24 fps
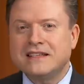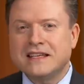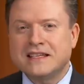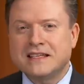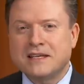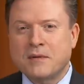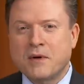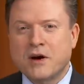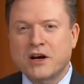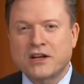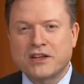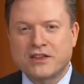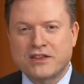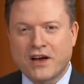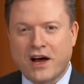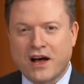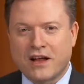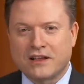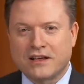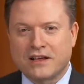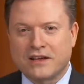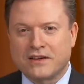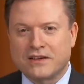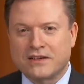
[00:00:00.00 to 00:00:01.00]
is American Thought
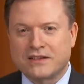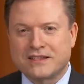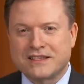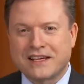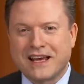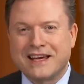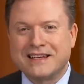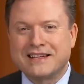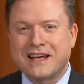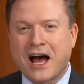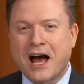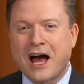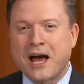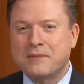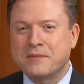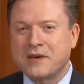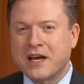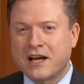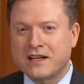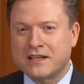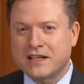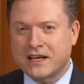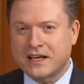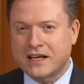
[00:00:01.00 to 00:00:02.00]
Leaders, and I'm
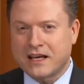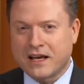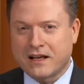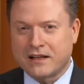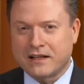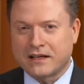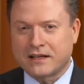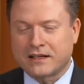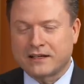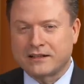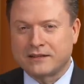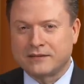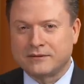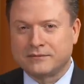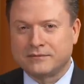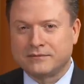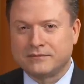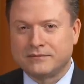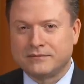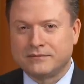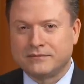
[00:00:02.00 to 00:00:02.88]
Jan Jekielek.